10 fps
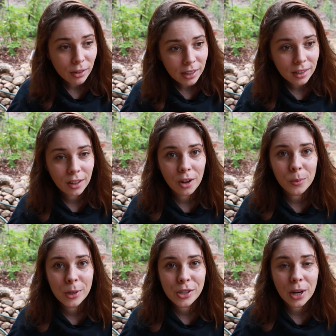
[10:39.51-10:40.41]
read a
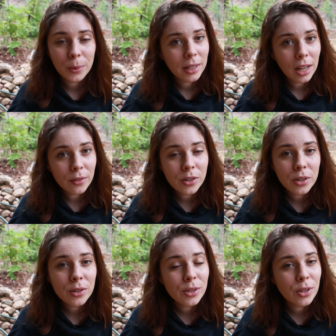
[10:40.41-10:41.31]
lot, which I would love
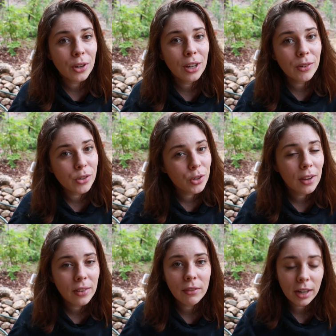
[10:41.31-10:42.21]
to. So if you do
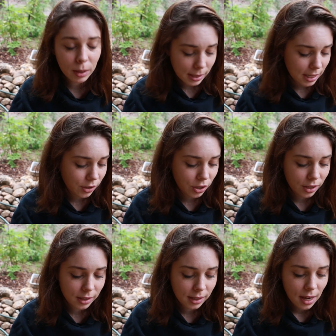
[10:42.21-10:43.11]
have any
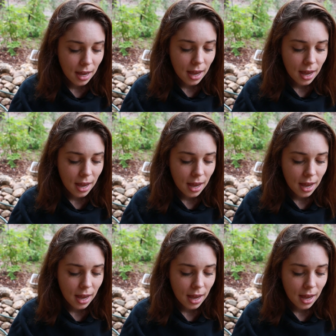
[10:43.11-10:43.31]
recommendations,